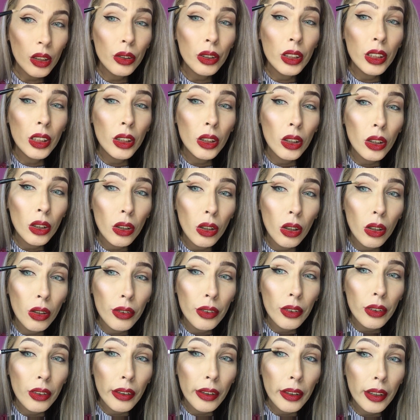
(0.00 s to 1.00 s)
you can go
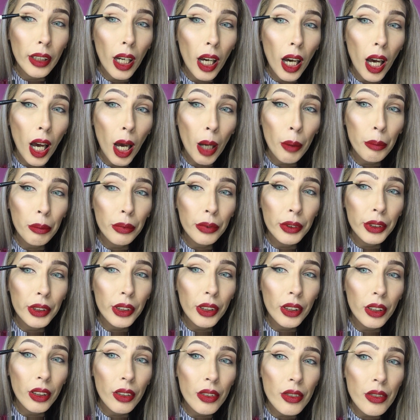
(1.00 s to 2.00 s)
on top with
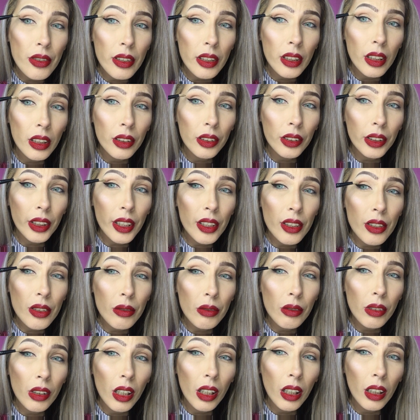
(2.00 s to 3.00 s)
your concealer as
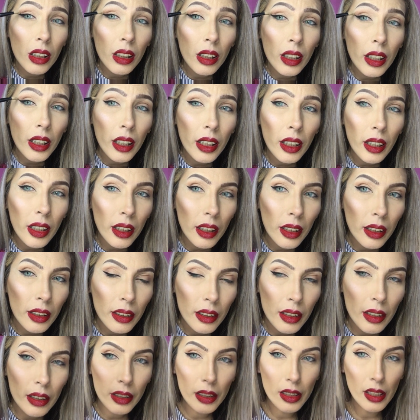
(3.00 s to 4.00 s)
well
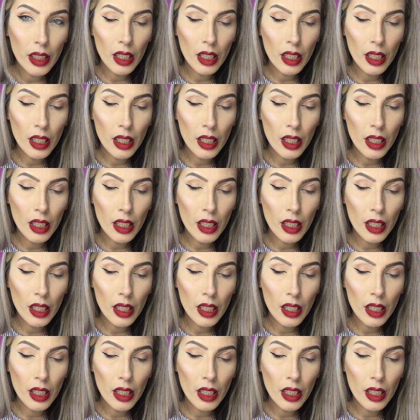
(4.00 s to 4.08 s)
and